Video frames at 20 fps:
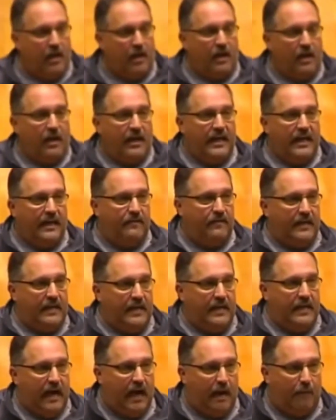in
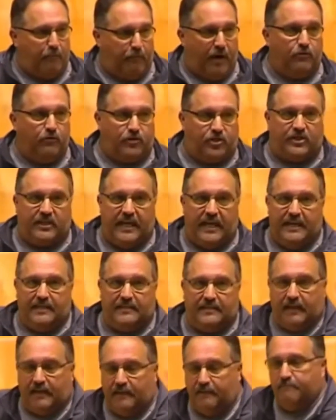the
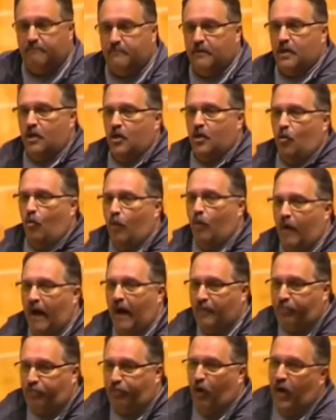postseason, where
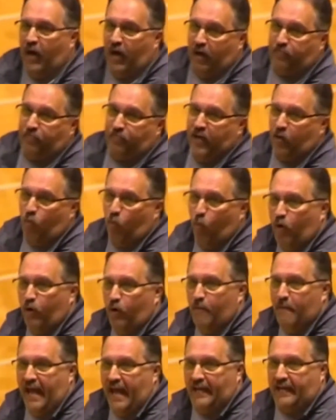I think we're
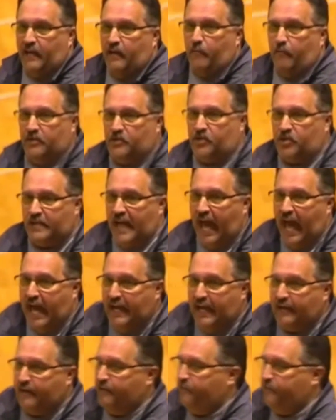making a mistake,